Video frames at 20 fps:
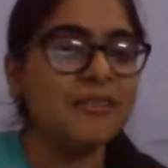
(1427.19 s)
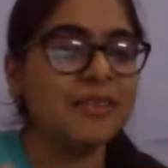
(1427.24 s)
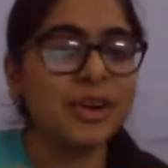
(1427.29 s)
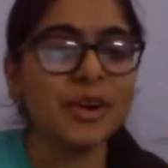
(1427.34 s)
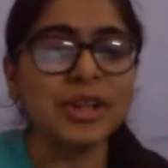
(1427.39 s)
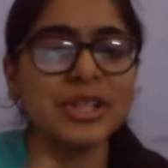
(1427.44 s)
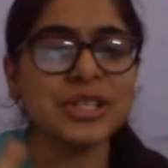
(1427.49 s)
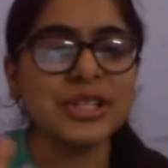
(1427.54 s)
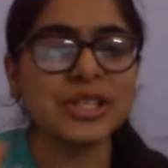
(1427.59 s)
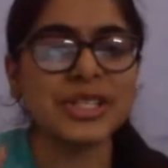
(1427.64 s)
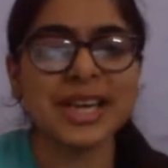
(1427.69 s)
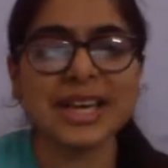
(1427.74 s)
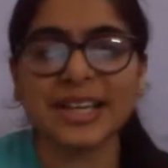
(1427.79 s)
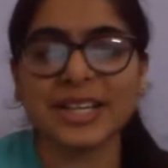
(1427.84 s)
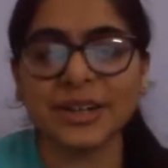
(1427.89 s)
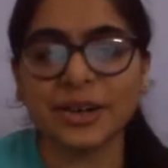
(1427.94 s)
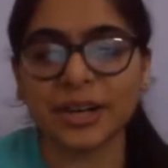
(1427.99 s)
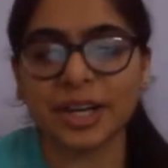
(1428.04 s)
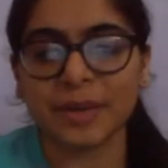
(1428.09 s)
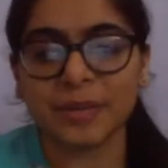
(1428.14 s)
We also
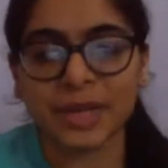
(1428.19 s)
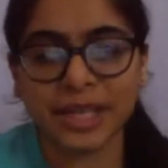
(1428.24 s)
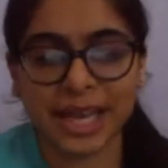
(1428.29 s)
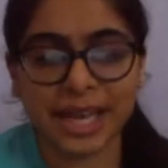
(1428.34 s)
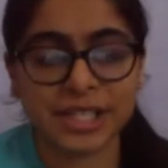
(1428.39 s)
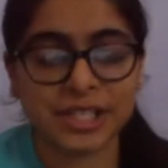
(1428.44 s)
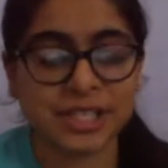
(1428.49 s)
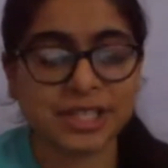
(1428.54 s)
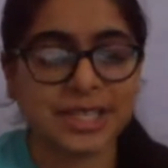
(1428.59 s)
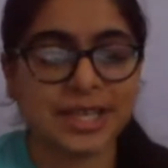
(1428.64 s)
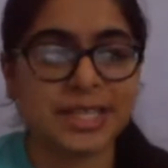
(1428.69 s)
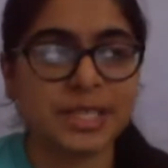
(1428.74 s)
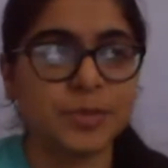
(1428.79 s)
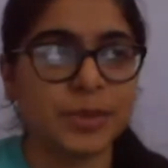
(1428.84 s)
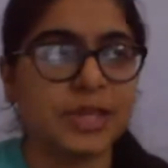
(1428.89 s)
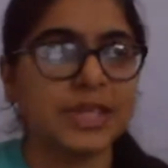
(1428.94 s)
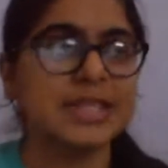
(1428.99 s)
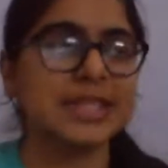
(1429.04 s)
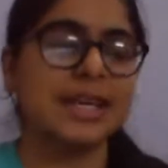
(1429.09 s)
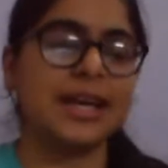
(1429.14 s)
check your communication skills,
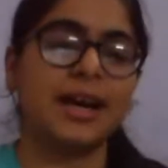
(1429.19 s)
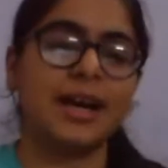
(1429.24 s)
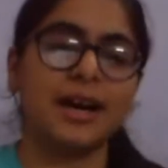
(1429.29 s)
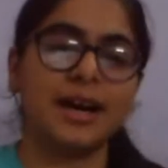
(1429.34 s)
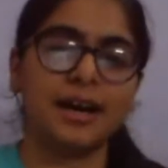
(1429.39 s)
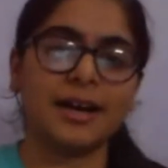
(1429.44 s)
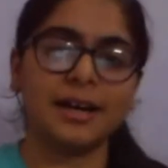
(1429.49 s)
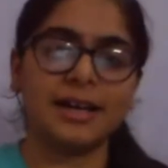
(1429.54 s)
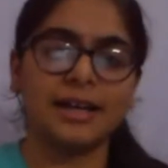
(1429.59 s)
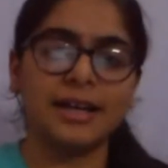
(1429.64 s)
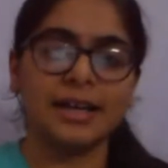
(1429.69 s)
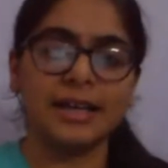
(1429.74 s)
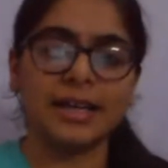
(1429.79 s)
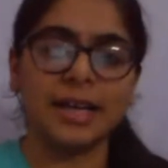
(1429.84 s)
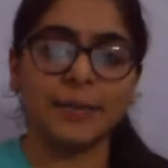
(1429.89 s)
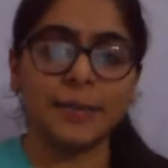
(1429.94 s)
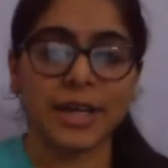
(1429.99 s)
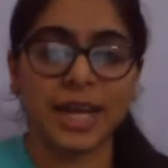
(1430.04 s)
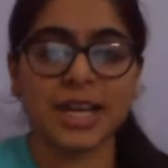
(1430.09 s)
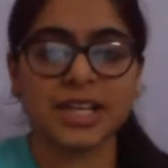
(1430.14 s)
because
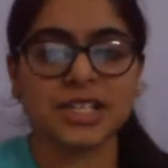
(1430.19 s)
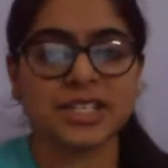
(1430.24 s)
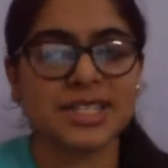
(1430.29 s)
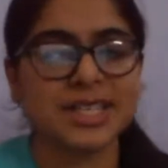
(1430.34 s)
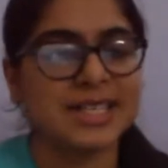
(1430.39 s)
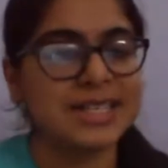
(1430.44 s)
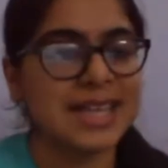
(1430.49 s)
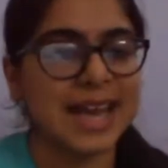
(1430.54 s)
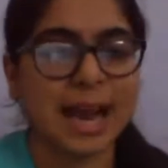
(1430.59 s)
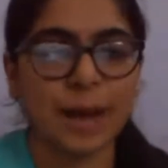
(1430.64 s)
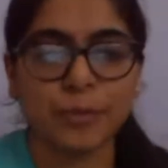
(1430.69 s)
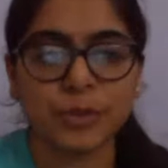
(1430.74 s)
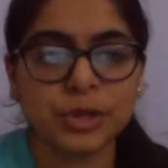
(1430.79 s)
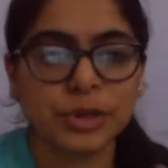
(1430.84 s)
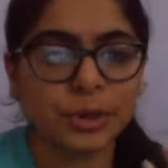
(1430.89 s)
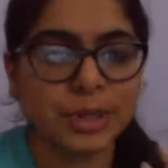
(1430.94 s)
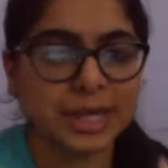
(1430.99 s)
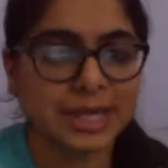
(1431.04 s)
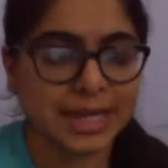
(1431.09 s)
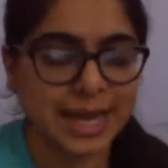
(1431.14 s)
communication skills are
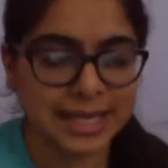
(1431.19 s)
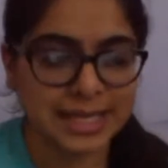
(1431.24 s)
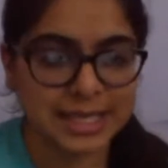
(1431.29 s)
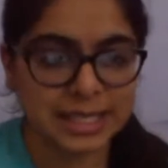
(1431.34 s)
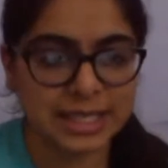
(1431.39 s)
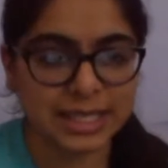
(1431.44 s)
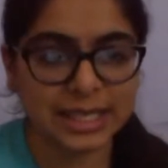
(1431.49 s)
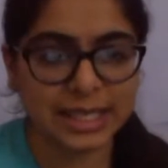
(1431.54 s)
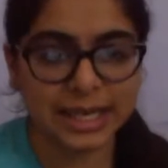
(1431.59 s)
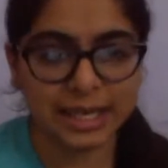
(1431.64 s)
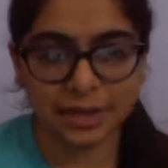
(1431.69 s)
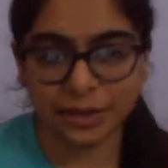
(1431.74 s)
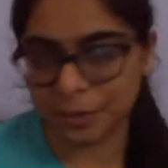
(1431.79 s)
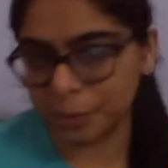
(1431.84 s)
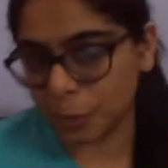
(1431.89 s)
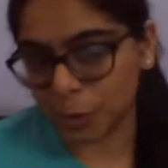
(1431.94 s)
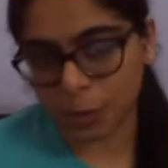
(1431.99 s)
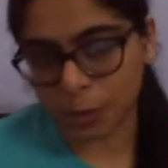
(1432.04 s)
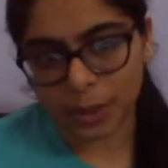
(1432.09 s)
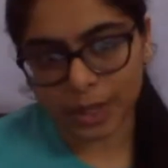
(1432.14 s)
absolutely necessary in a
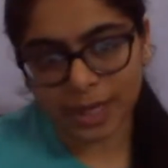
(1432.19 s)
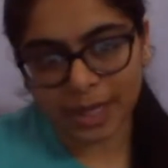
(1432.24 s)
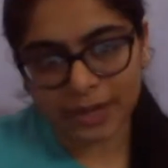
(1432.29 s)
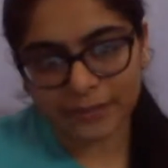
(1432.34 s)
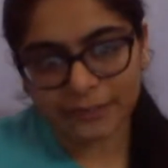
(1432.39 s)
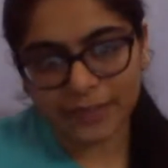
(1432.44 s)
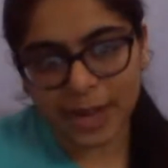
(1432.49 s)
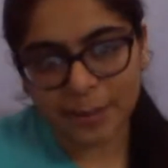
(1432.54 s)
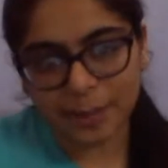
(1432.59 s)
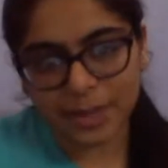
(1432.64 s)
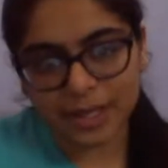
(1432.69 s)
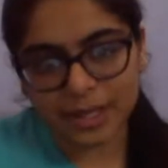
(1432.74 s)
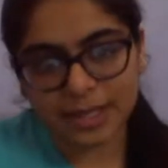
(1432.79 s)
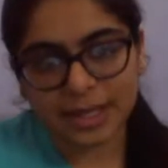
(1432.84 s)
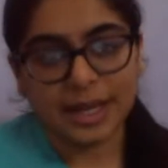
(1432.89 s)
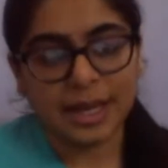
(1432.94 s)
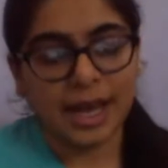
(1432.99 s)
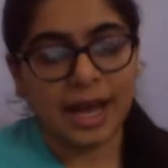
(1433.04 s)
remote working environment.